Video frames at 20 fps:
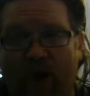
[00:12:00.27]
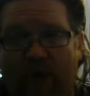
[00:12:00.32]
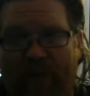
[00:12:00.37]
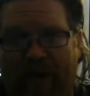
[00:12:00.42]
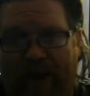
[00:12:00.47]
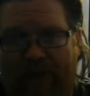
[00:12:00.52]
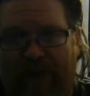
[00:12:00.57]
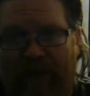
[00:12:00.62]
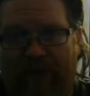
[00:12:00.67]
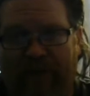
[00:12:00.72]
year,
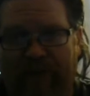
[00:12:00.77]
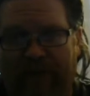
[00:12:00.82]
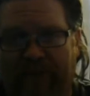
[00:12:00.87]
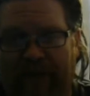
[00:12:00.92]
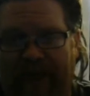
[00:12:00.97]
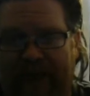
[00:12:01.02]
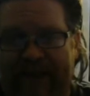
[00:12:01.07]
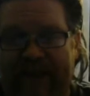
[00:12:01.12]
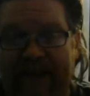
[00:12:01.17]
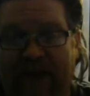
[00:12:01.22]
people,
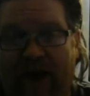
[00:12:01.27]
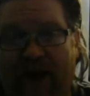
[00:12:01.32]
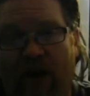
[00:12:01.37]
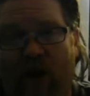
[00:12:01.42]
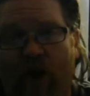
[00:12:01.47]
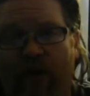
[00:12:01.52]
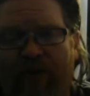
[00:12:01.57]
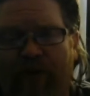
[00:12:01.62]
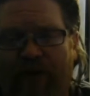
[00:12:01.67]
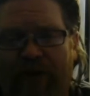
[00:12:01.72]
and it's
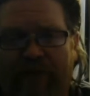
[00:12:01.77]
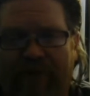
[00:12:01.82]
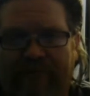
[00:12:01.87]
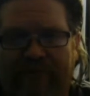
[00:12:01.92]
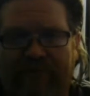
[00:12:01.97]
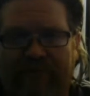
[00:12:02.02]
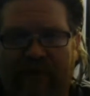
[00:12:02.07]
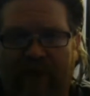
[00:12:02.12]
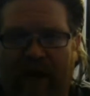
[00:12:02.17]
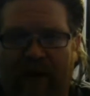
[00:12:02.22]
all over.
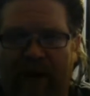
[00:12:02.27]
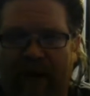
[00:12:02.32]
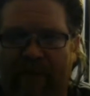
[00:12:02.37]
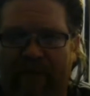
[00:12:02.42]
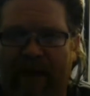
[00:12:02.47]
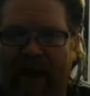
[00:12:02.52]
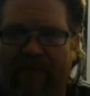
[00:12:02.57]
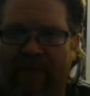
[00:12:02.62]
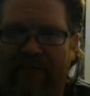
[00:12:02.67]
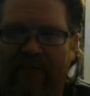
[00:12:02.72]
And I'm
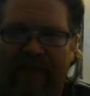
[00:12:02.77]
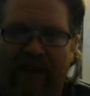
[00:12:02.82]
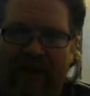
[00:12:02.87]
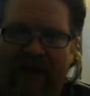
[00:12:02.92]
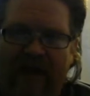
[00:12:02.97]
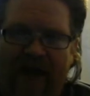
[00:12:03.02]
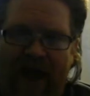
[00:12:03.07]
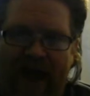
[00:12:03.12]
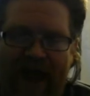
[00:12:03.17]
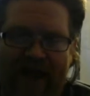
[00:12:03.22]
not
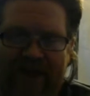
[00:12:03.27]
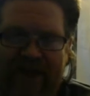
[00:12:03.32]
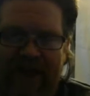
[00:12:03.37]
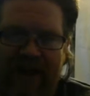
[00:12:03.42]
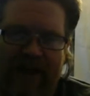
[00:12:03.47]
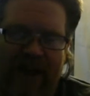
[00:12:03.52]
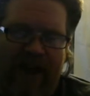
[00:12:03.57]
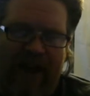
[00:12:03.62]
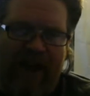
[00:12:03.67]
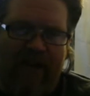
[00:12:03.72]

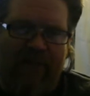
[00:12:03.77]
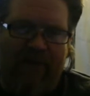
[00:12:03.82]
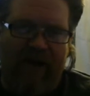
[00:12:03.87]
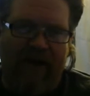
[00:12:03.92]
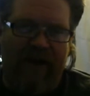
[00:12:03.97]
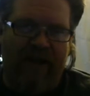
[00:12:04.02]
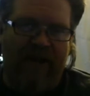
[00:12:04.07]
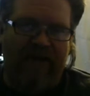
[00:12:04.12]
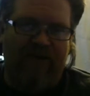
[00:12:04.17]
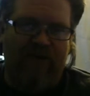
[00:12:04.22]
asking
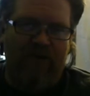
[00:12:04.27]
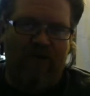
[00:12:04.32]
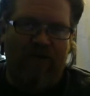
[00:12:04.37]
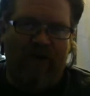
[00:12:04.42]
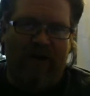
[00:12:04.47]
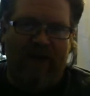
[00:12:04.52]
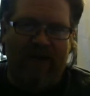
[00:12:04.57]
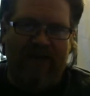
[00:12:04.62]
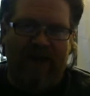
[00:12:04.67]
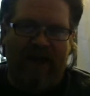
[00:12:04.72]
anybody
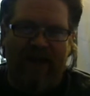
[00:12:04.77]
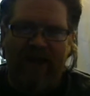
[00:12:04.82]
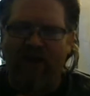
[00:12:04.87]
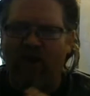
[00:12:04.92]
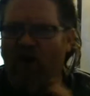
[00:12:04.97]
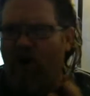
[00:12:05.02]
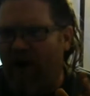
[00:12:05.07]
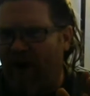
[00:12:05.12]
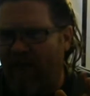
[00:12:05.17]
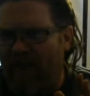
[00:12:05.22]
to say,
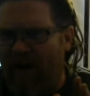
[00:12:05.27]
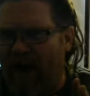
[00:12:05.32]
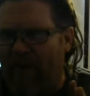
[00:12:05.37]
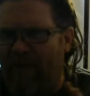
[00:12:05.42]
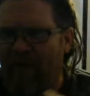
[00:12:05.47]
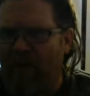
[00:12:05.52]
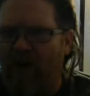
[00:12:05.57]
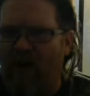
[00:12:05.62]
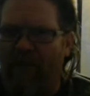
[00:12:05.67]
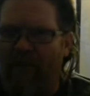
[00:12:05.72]

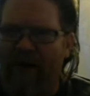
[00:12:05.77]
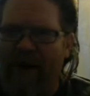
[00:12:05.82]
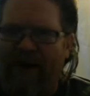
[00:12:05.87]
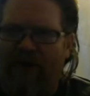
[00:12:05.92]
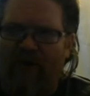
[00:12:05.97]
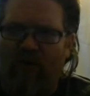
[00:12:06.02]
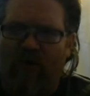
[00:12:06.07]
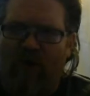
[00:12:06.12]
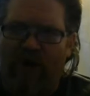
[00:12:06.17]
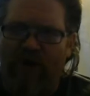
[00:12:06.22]
Bob, you can come
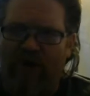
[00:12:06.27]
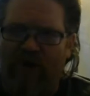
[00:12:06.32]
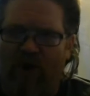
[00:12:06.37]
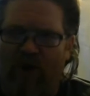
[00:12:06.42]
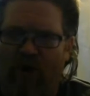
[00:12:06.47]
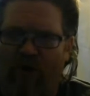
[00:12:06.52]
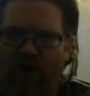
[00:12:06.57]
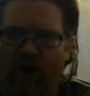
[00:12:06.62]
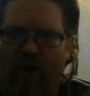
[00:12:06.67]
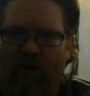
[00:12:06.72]
back to our
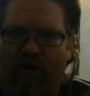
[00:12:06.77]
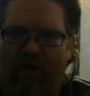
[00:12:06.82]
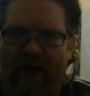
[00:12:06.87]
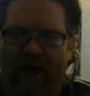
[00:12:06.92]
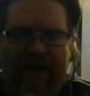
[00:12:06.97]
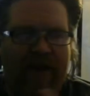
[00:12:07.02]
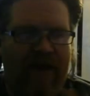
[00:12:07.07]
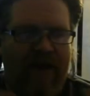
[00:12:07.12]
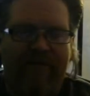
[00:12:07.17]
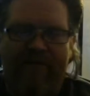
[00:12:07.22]
show and all
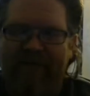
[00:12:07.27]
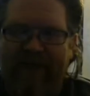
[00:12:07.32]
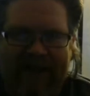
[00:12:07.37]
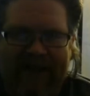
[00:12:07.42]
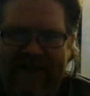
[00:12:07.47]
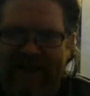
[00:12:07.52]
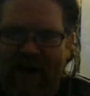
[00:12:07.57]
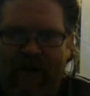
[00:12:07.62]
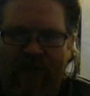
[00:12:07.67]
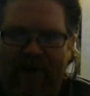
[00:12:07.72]
that.
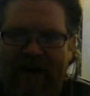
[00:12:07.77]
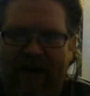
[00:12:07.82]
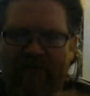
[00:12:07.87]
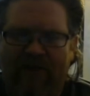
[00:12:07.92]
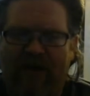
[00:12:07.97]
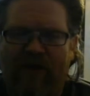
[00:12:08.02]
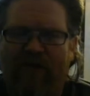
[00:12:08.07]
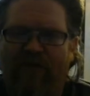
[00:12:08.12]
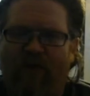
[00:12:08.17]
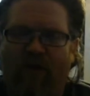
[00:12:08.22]
That's not what I'm
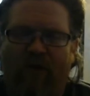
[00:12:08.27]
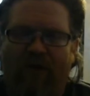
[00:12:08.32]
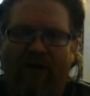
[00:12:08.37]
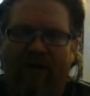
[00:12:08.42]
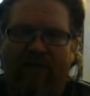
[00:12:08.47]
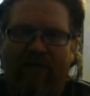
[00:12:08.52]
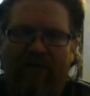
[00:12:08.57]
here for.